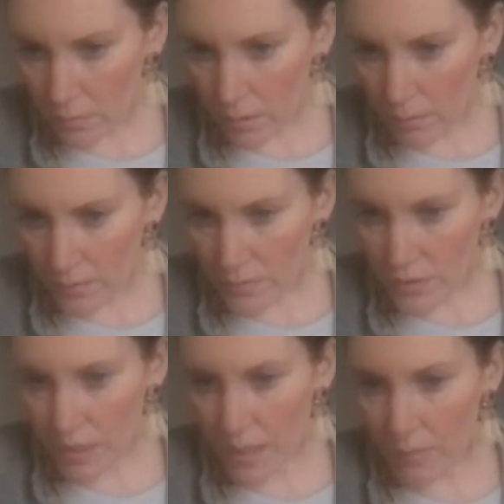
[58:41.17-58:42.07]
Oh, that's a
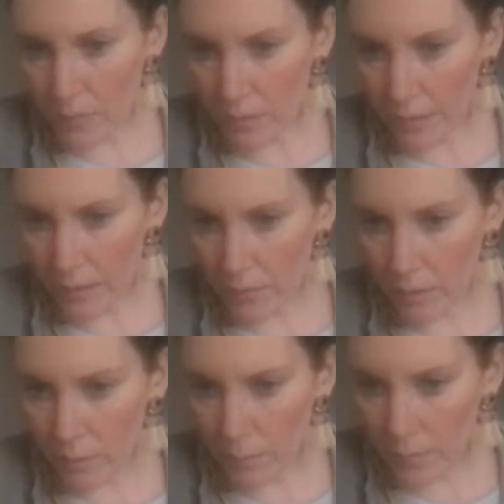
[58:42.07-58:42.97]
shame. Okay,
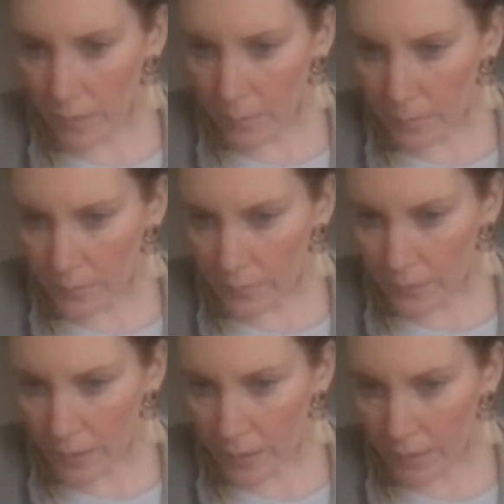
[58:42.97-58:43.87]
right, it won't let me do
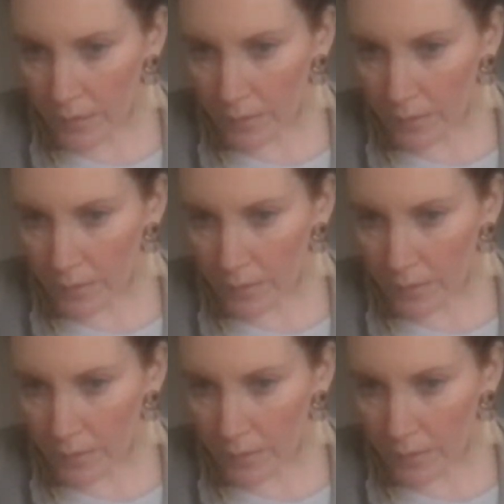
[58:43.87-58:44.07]
that.